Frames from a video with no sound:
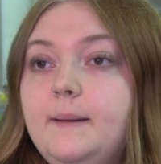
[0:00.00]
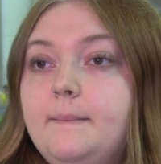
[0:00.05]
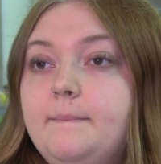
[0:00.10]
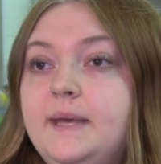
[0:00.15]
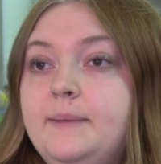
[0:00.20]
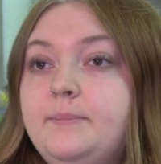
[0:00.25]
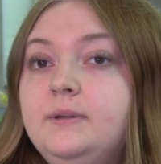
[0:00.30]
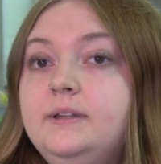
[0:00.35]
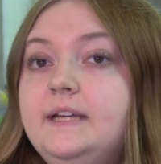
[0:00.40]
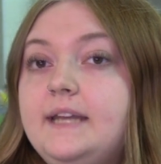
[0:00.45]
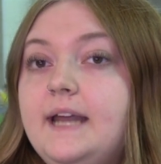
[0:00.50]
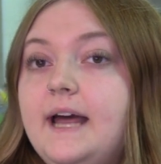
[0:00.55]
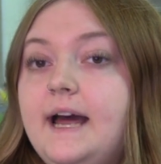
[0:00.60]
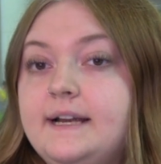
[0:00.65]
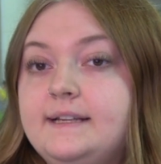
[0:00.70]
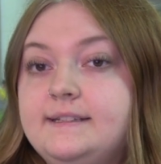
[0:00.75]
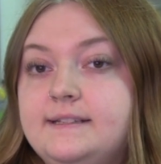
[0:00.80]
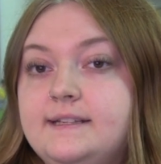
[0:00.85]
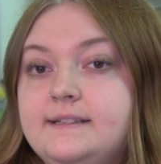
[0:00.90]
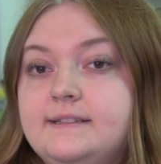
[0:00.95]
People need
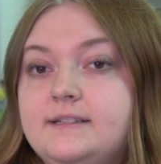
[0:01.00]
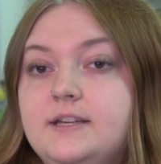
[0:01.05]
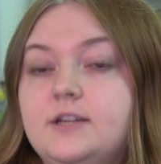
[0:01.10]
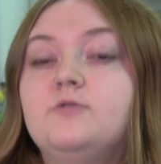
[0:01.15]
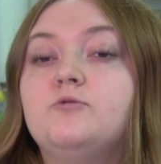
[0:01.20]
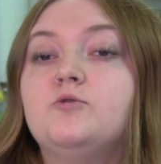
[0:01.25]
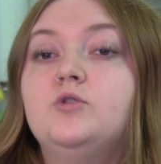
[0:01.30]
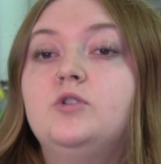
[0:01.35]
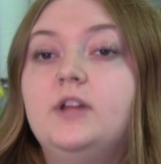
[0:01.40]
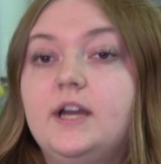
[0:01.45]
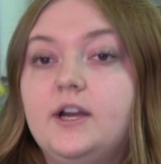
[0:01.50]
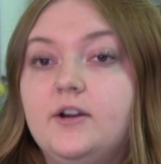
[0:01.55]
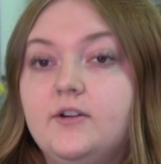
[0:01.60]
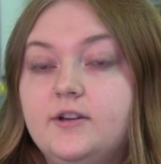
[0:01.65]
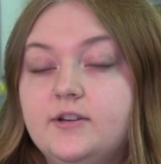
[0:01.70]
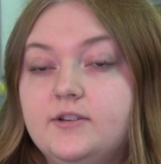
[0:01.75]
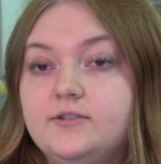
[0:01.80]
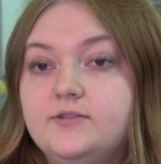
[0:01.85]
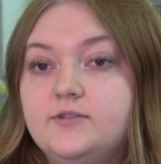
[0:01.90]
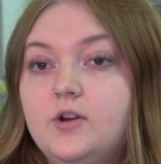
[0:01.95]
access in rural
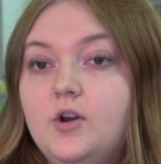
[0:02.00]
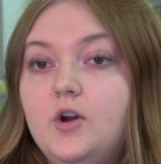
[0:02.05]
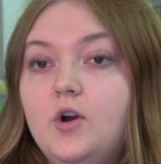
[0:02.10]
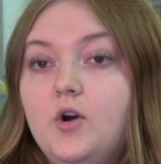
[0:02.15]
areas,